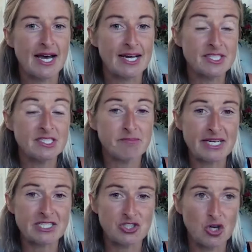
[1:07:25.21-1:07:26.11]
I did a
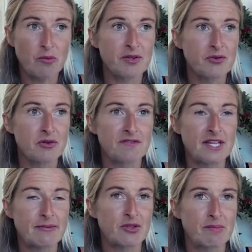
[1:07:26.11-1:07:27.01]
better job than all of
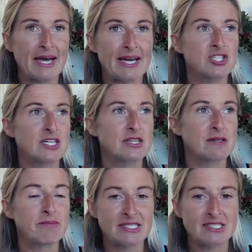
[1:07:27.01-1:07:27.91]
them on the packaging and
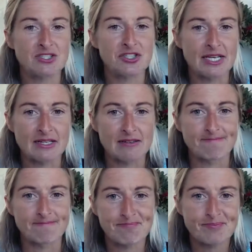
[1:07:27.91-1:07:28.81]
the
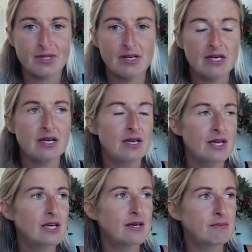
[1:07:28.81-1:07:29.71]
messaging,
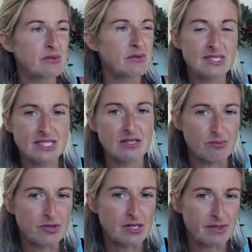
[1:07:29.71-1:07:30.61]
but it was
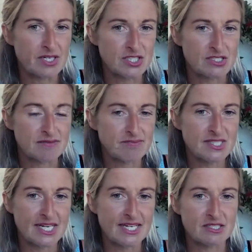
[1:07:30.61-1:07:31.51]
still pretty much a
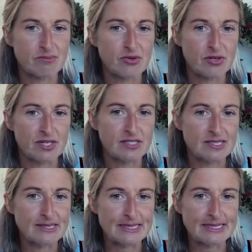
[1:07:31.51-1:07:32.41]
standard product
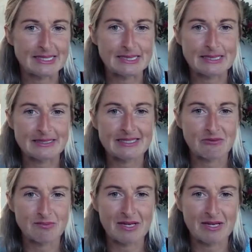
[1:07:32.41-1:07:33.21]
inside, and that was